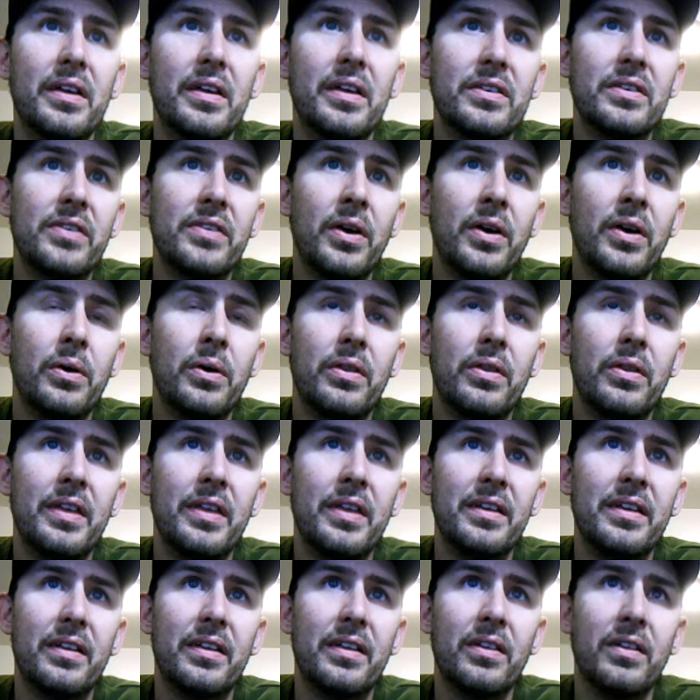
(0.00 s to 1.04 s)
So
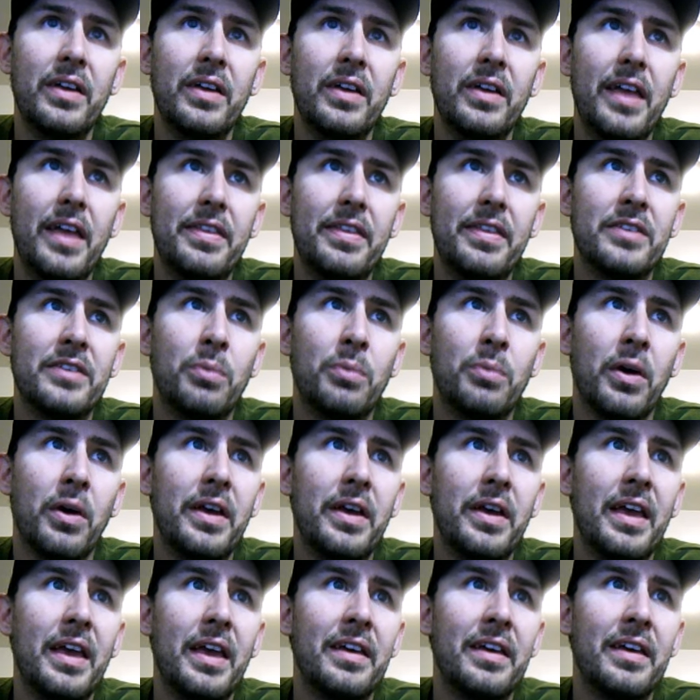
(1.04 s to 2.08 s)
look at these
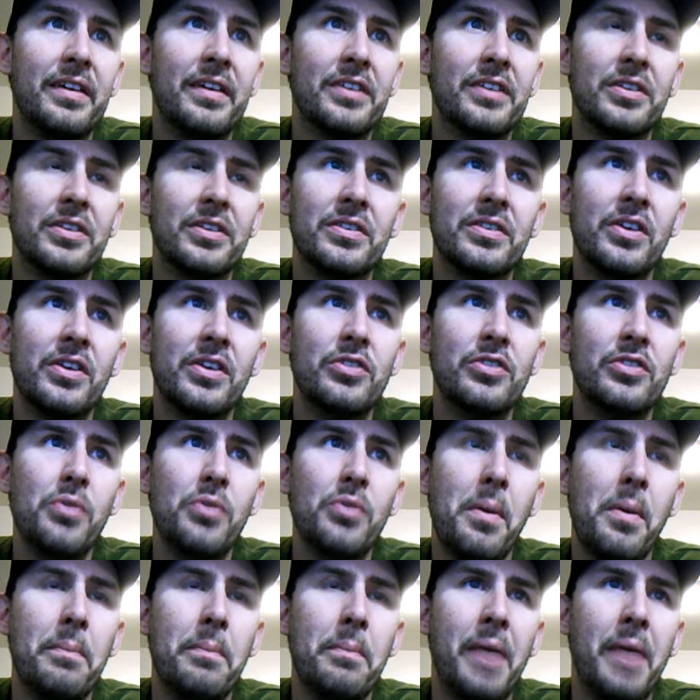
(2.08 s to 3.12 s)
working conditions. Could you
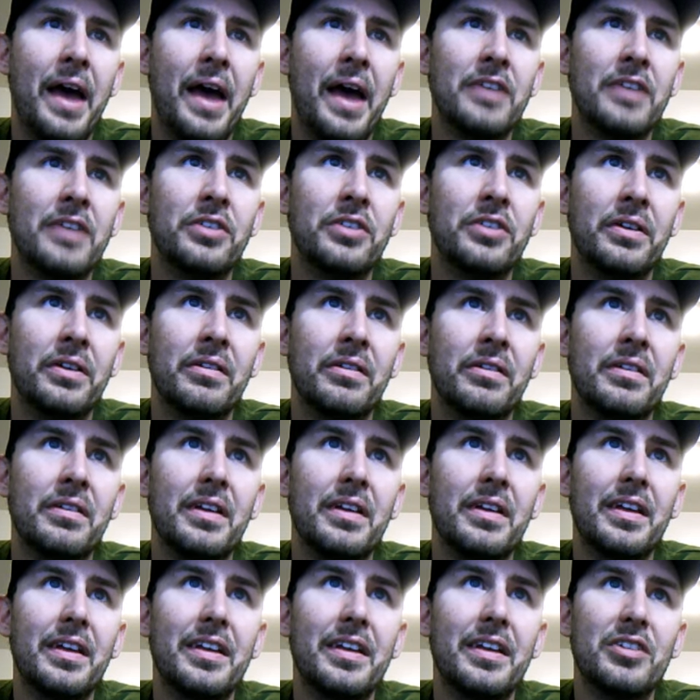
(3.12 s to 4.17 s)
imagine
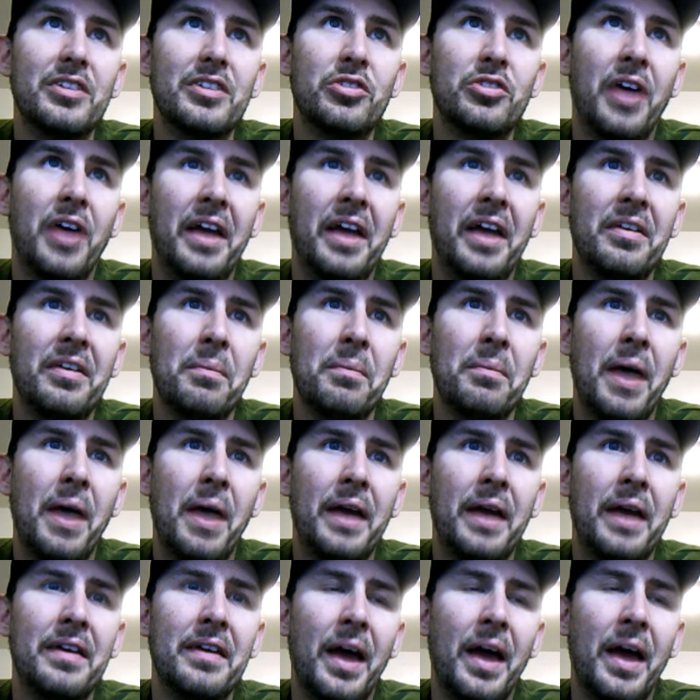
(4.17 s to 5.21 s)
trying to
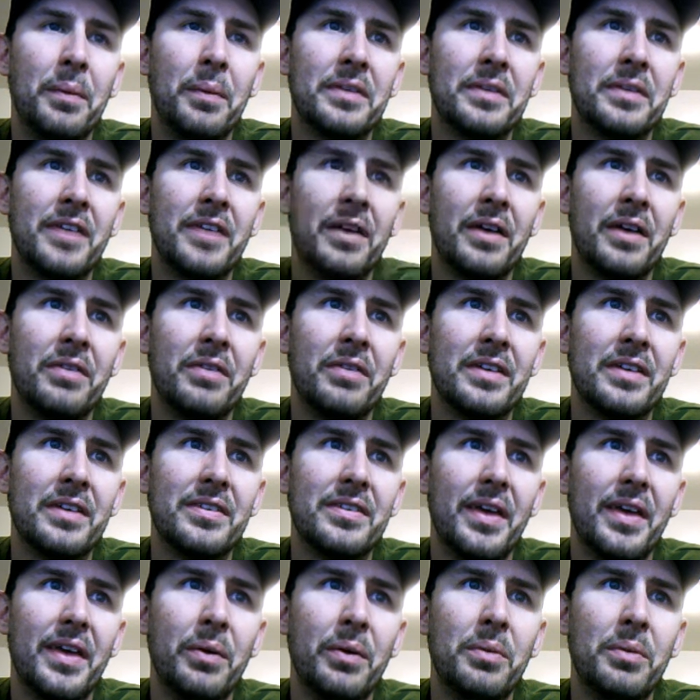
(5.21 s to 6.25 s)
mine diamonds out of this?
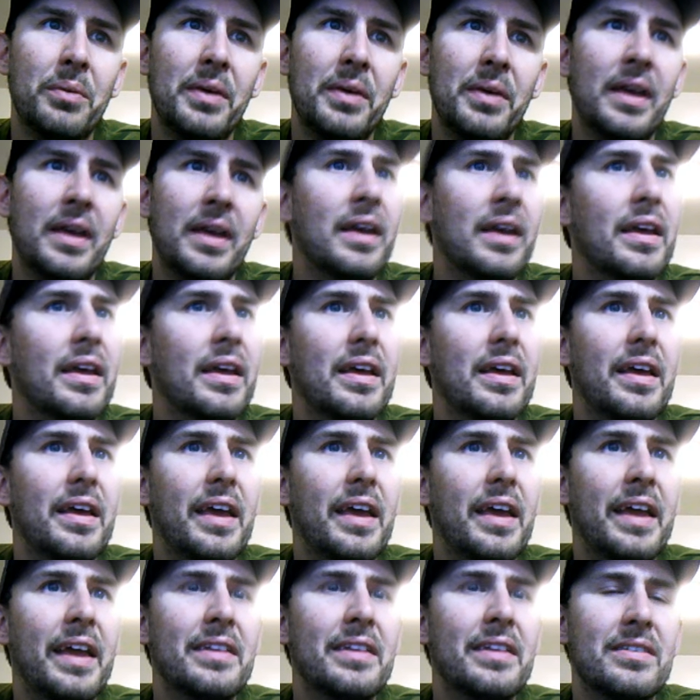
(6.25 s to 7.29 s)
It would be
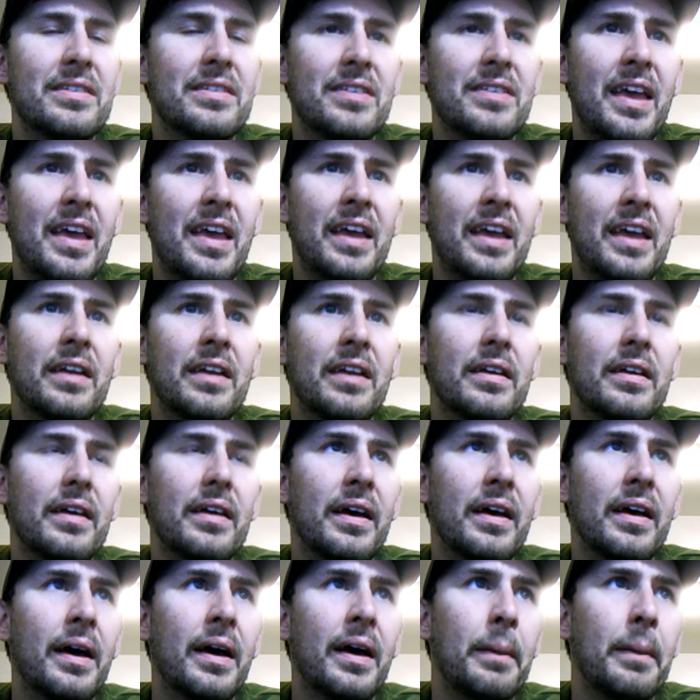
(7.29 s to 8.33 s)
insane.
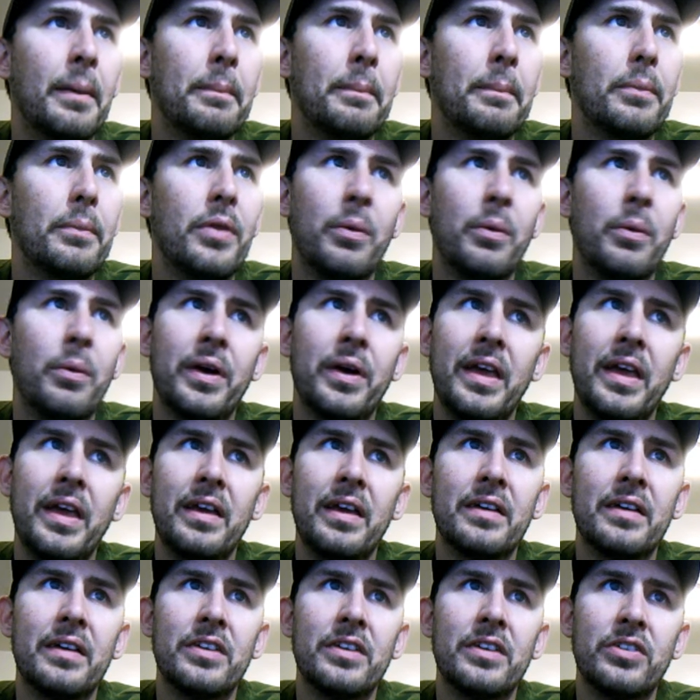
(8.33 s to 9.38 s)
The working
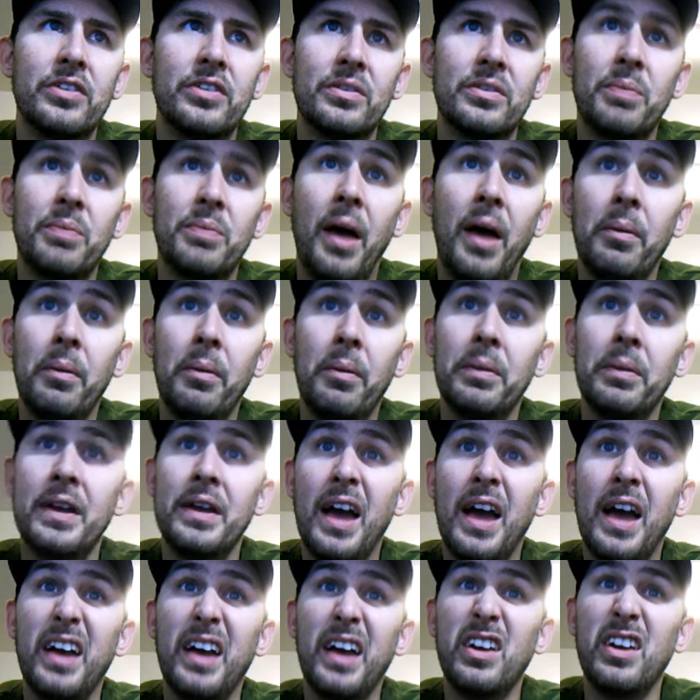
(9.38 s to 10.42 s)
conditions probably
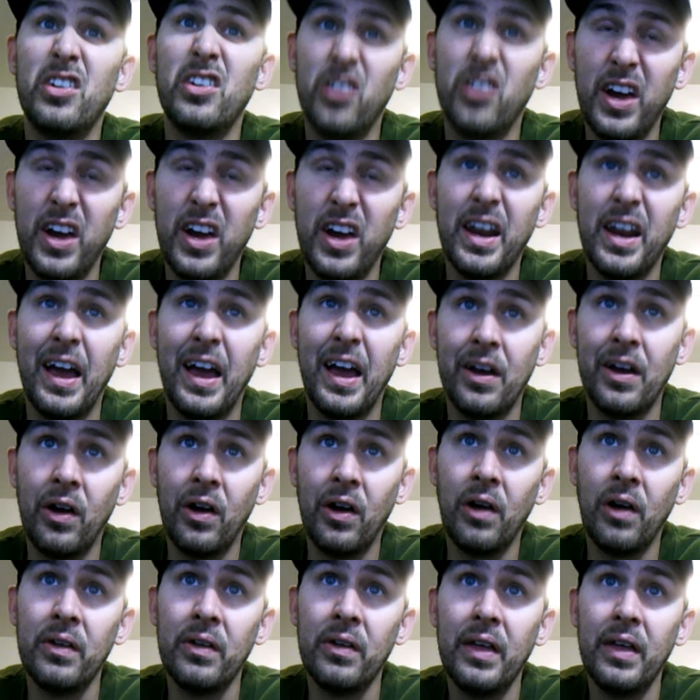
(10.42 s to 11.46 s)
not great at
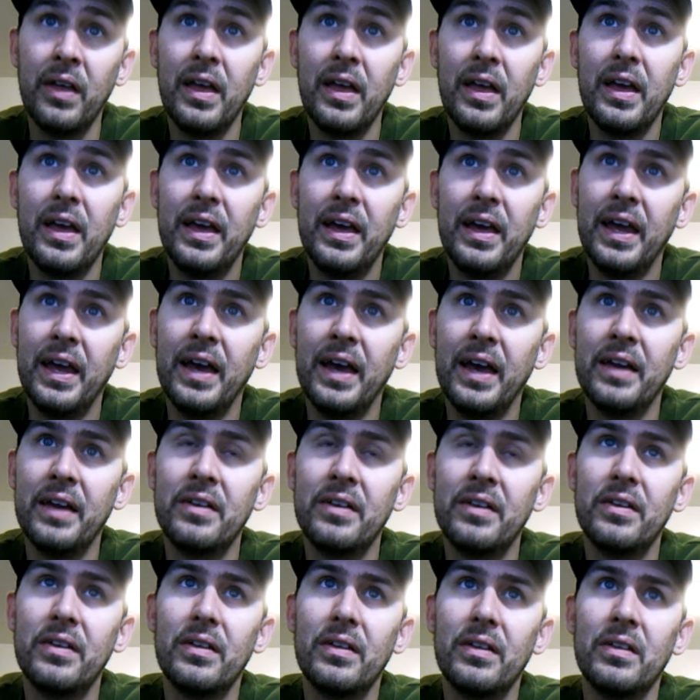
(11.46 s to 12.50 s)
all.
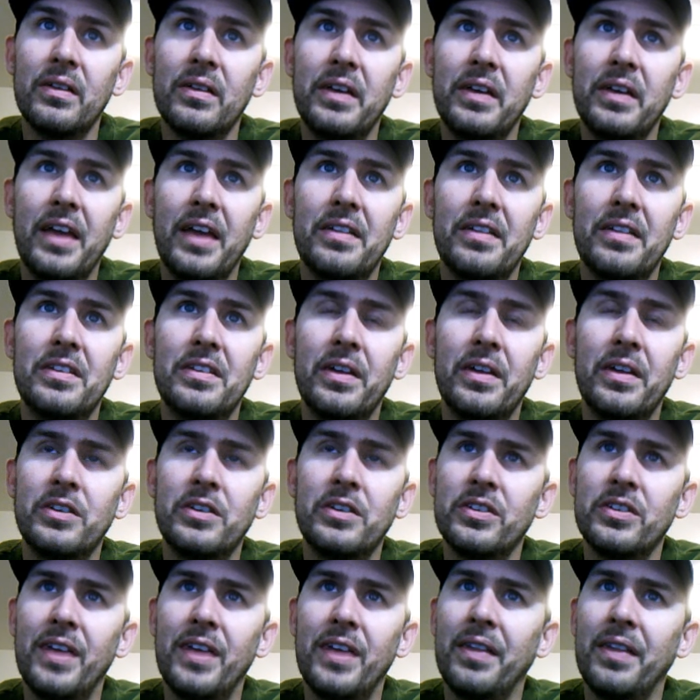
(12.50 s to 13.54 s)
And look at, they
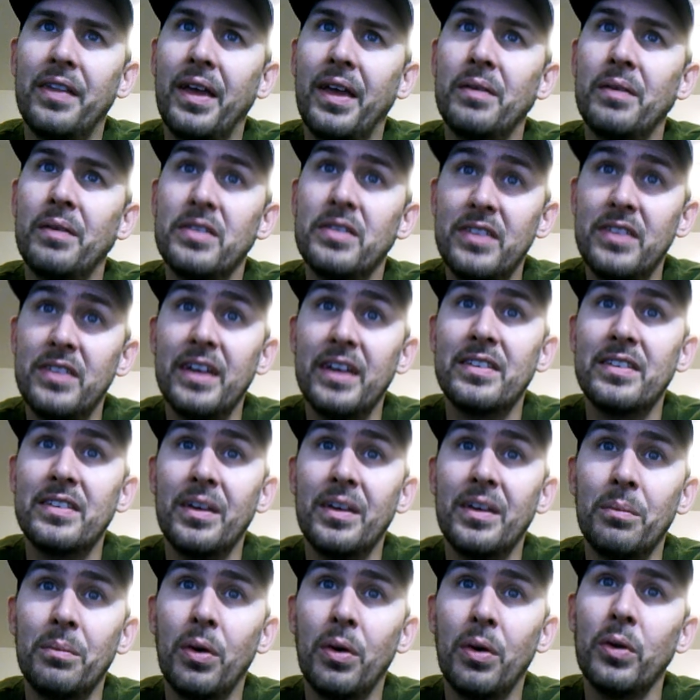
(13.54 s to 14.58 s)
just had like sticks
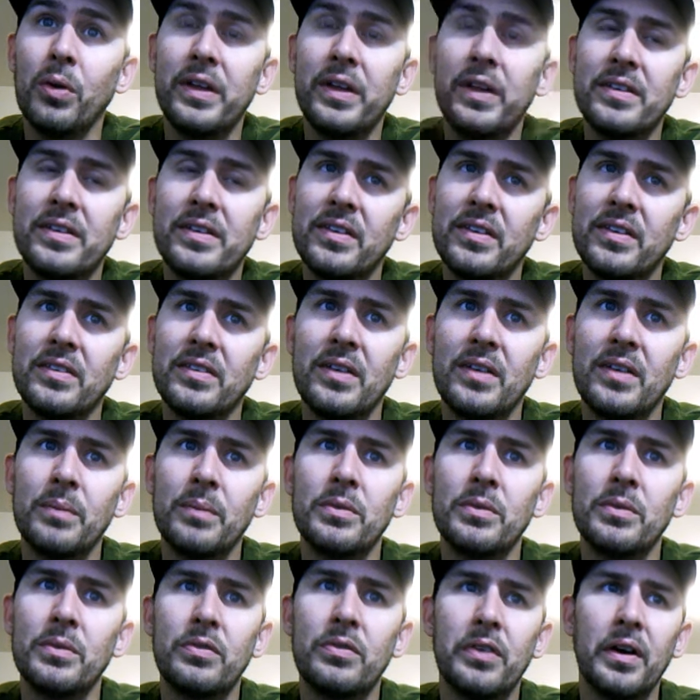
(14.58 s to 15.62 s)
and pulley systems
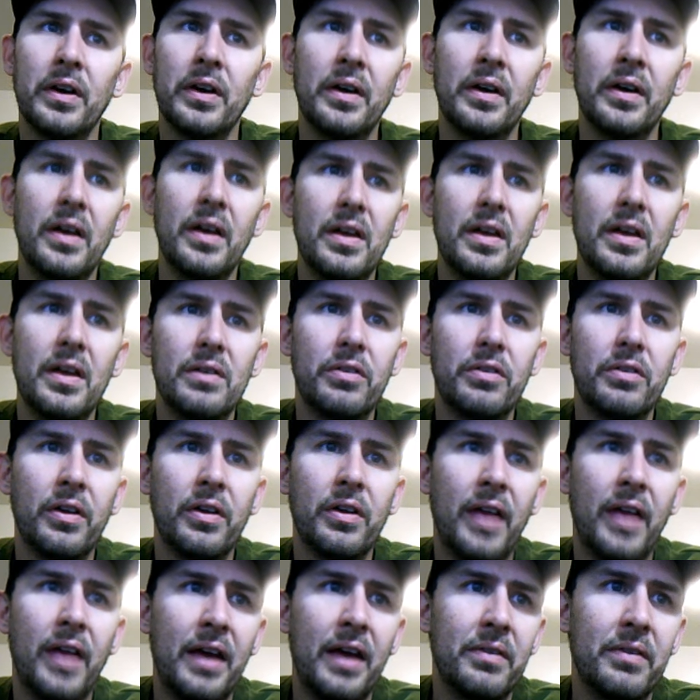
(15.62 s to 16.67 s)
for a
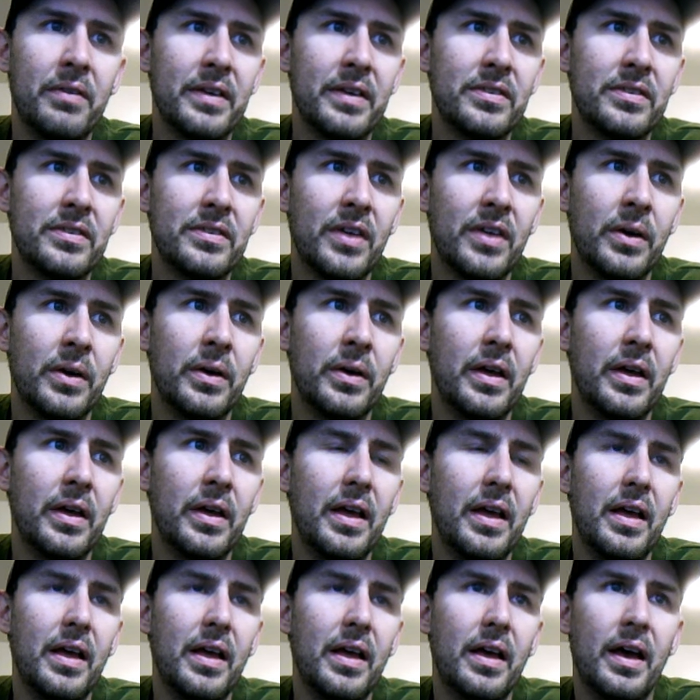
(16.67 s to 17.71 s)
lot of this. So
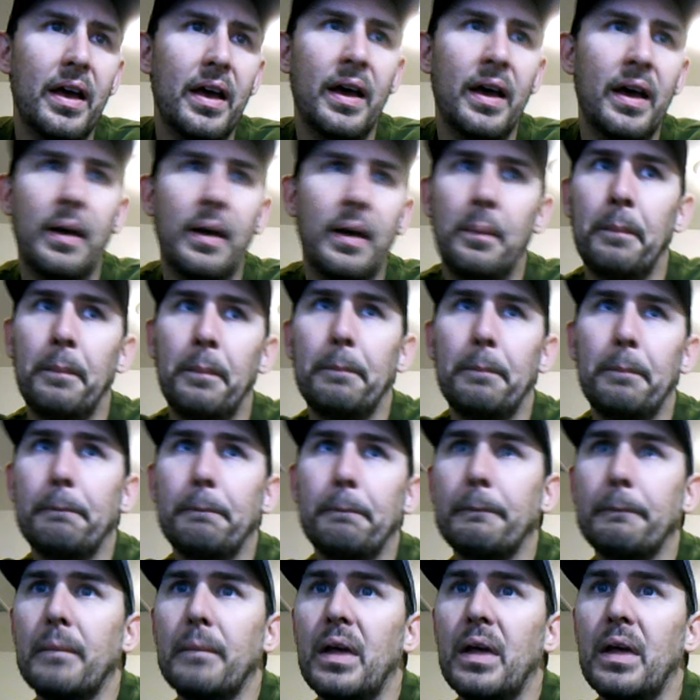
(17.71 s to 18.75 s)
um,
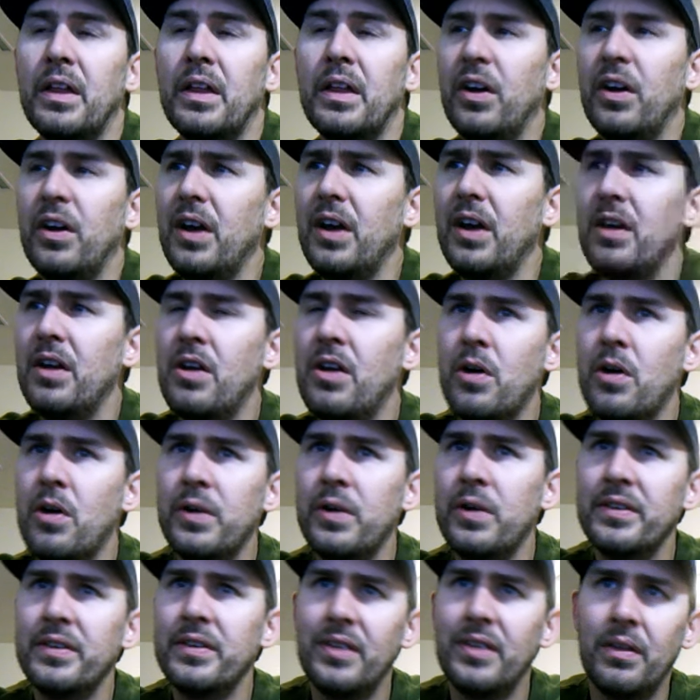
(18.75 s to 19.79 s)
you're going to
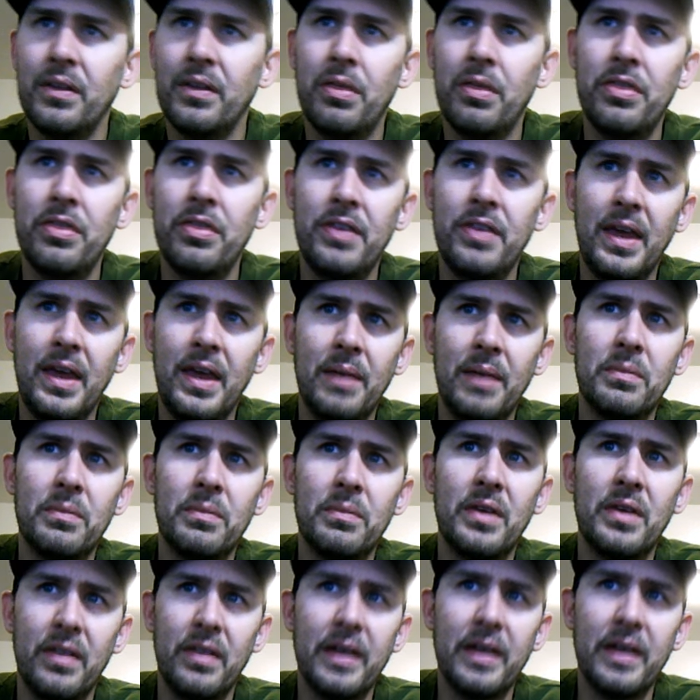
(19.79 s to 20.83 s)
notice a theme to
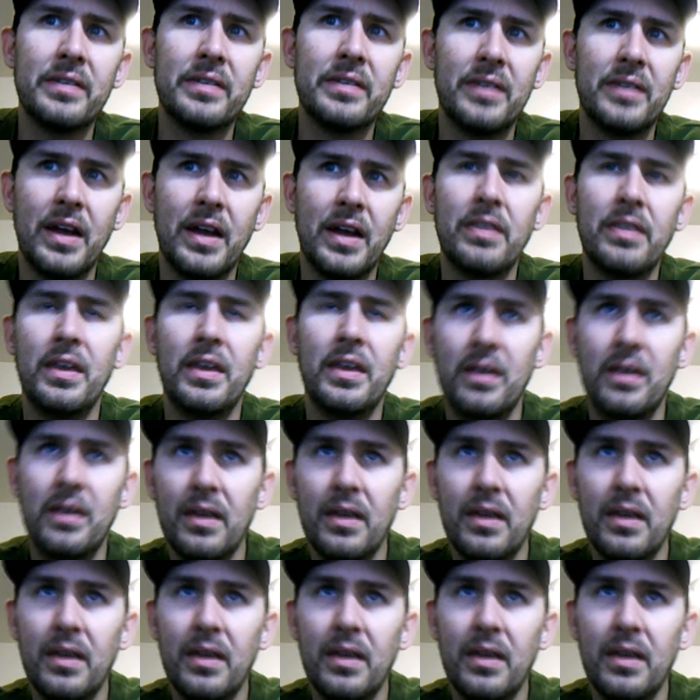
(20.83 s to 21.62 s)
this, and I think